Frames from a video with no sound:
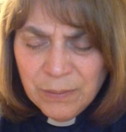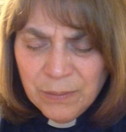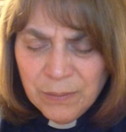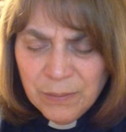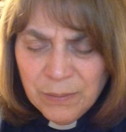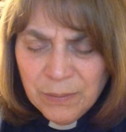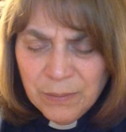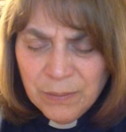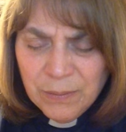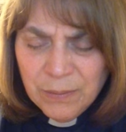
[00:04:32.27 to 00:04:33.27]

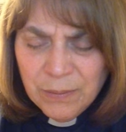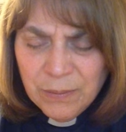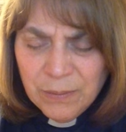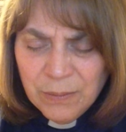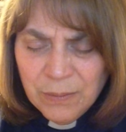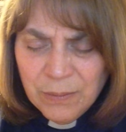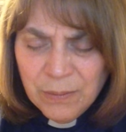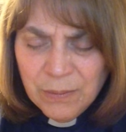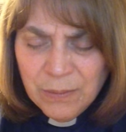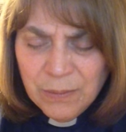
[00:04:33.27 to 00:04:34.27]

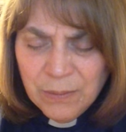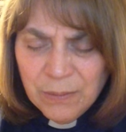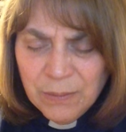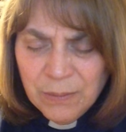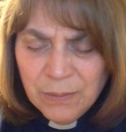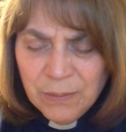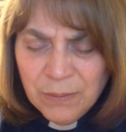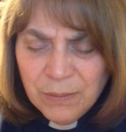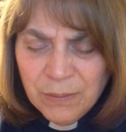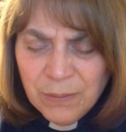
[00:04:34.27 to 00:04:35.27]

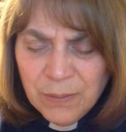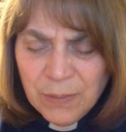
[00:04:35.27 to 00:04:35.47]
(silence)